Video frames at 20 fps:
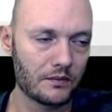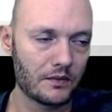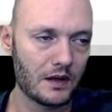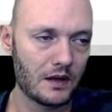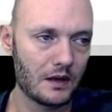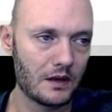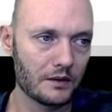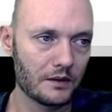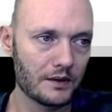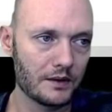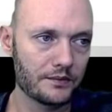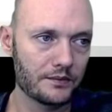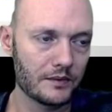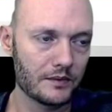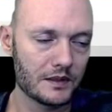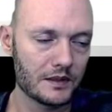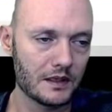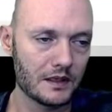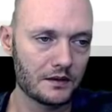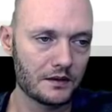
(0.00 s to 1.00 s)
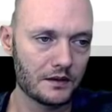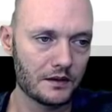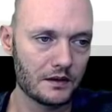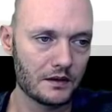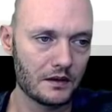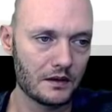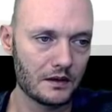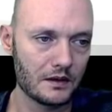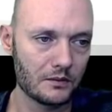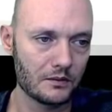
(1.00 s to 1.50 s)
all the way from the center
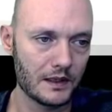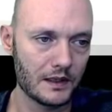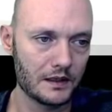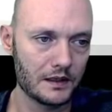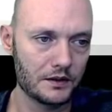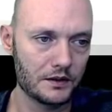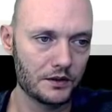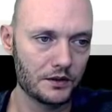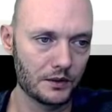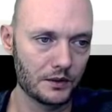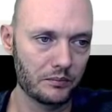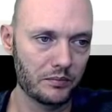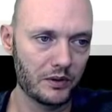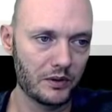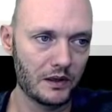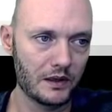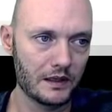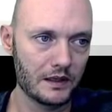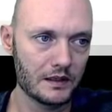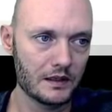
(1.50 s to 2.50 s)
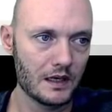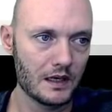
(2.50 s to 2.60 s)
all the way to the point,